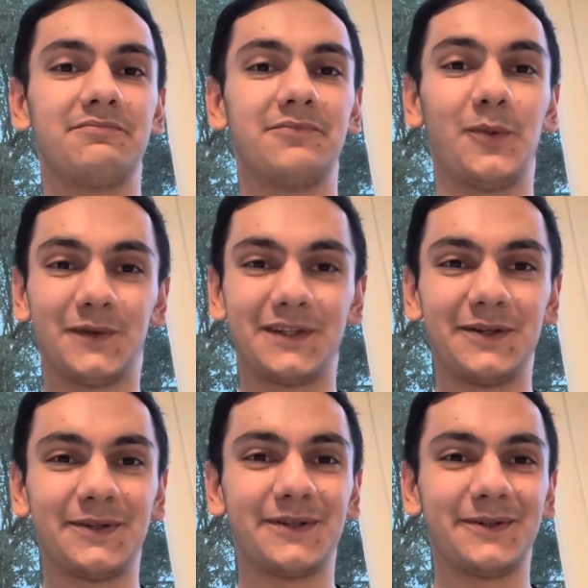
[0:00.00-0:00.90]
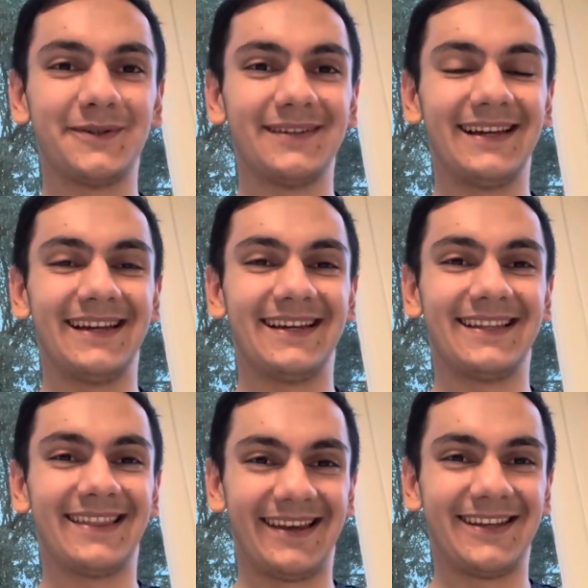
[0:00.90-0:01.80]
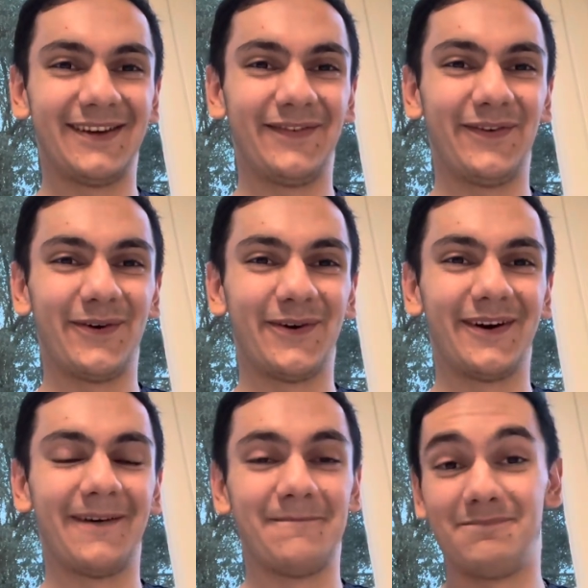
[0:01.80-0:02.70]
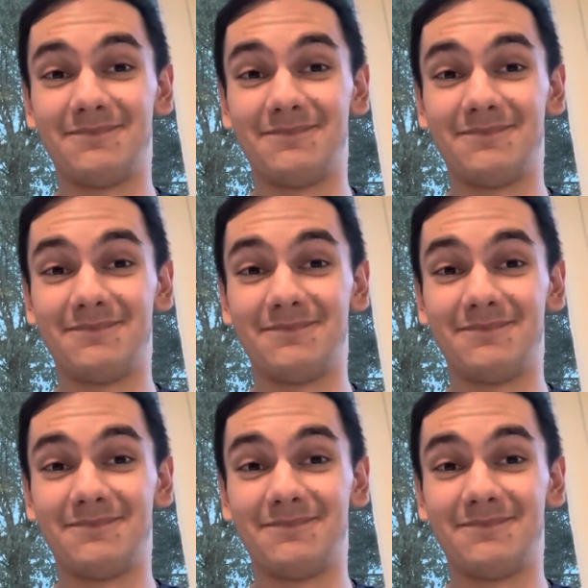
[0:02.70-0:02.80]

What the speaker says: Hope to see you soon, and thank you for